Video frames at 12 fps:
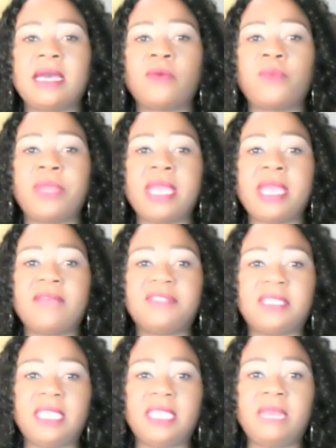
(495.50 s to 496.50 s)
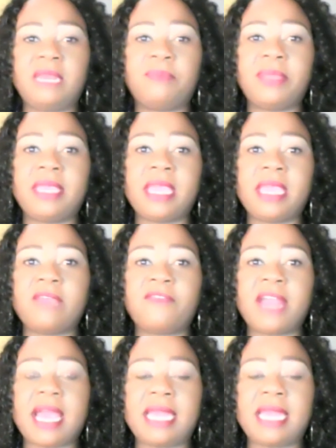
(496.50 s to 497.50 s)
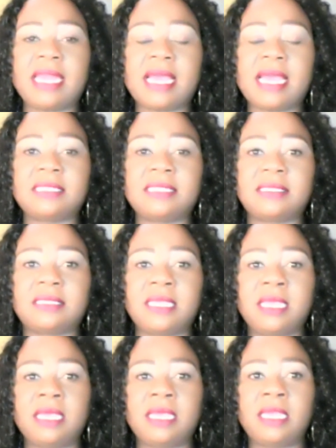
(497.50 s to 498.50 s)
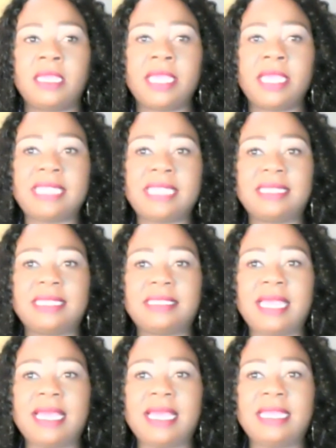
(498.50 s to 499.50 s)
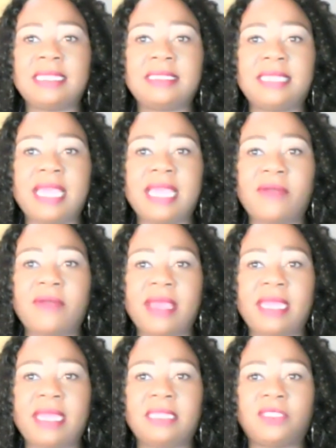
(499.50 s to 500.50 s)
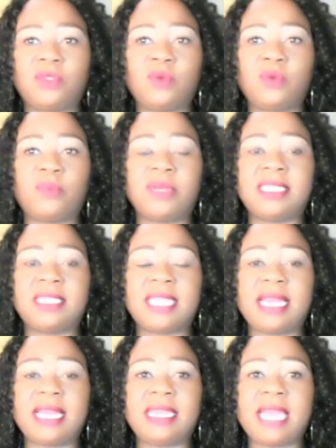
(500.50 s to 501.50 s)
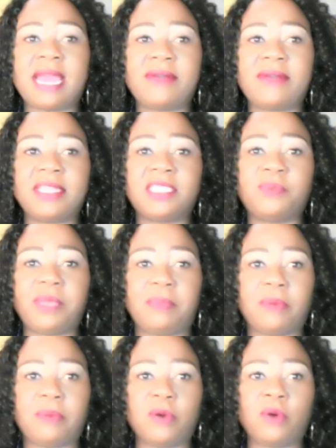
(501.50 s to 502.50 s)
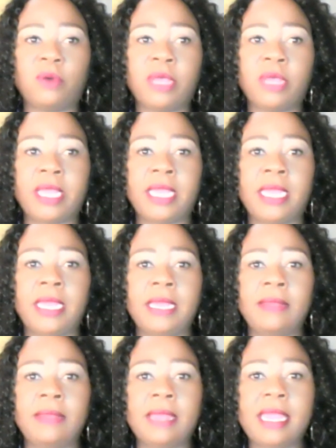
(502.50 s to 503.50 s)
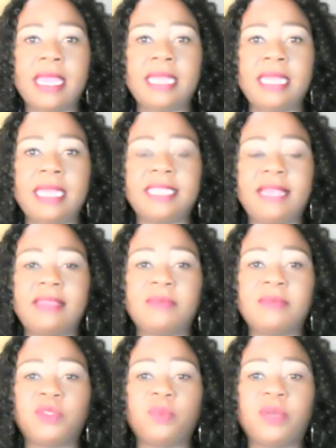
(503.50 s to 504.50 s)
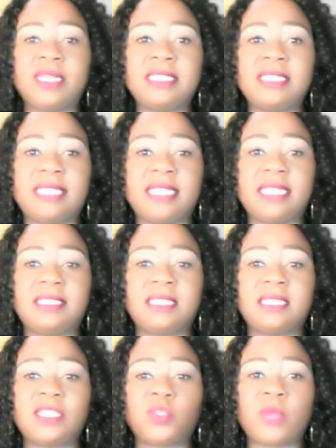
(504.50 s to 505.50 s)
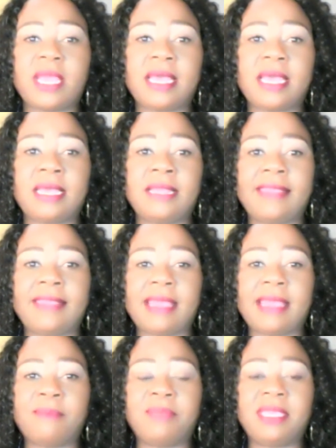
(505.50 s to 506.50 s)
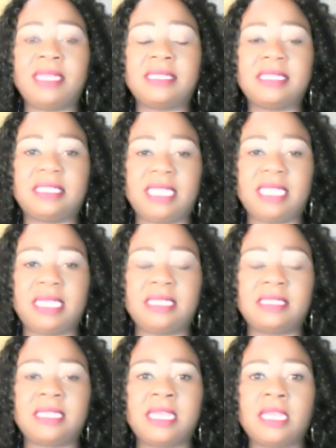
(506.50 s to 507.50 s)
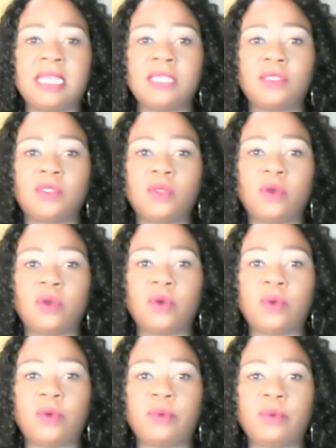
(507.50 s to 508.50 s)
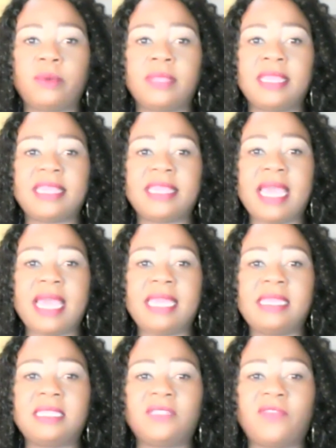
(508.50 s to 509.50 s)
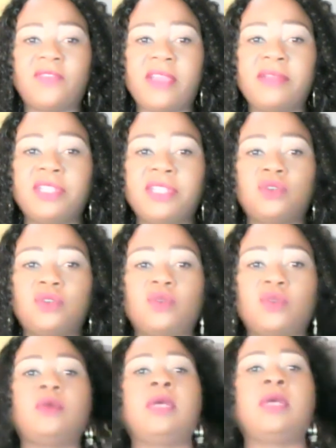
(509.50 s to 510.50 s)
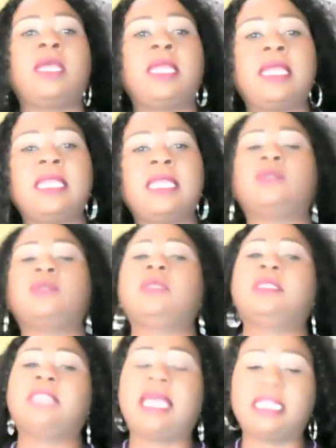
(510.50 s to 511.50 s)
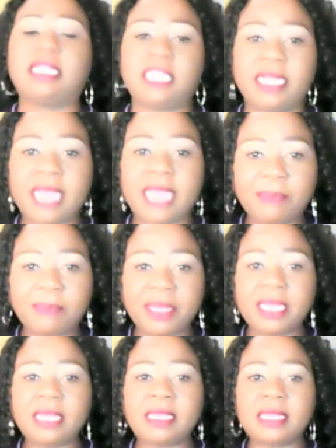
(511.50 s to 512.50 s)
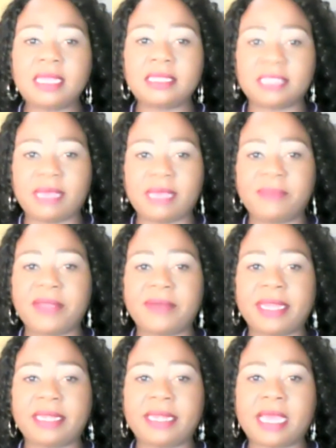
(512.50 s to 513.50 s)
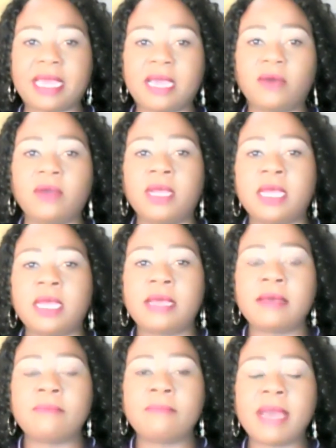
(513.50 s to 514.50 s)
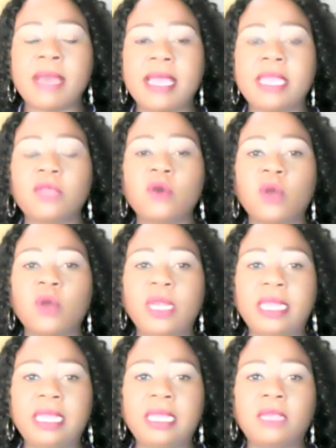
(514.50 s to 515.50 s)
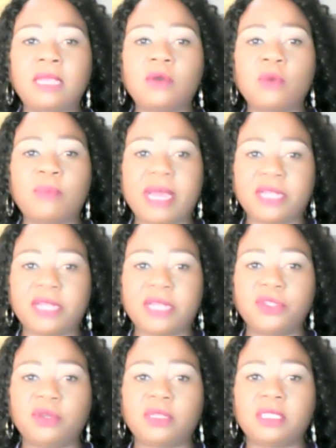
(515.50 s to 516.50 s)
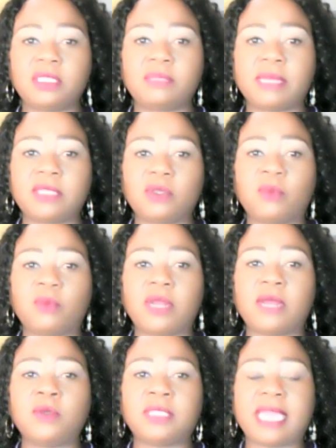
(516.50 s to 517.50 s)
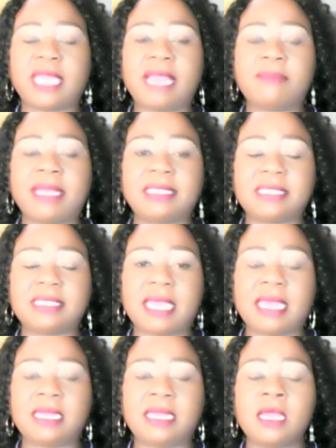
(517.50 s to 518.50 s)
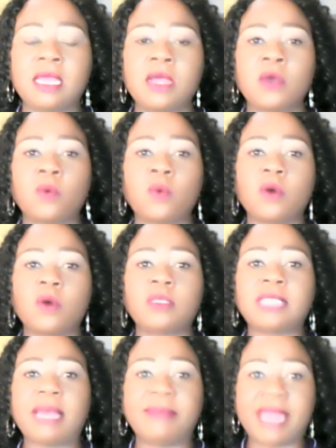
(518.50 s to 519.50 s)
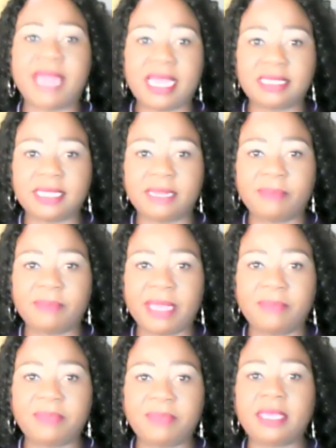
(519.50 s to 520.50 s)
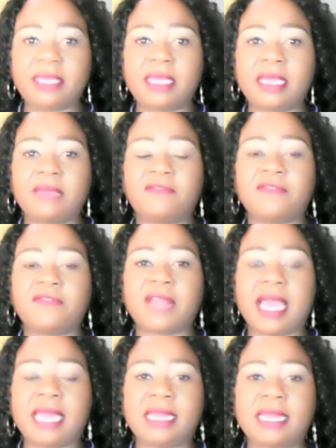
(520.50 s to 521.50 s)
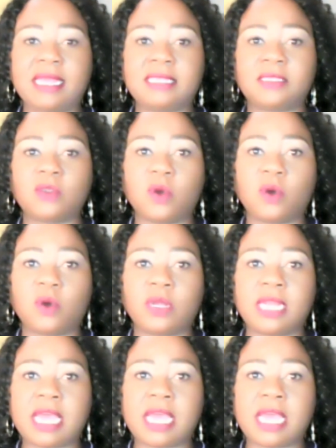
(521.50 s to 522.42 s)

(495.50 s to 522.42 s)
We have seen PF cadres exercise their rights to politically arrest people and take them to police stations where they are being detained. So that is very true. It's actually happening in Zambia right now. My colleague, compatriot, Matomola, who's like my son, was abducted by PF cadres on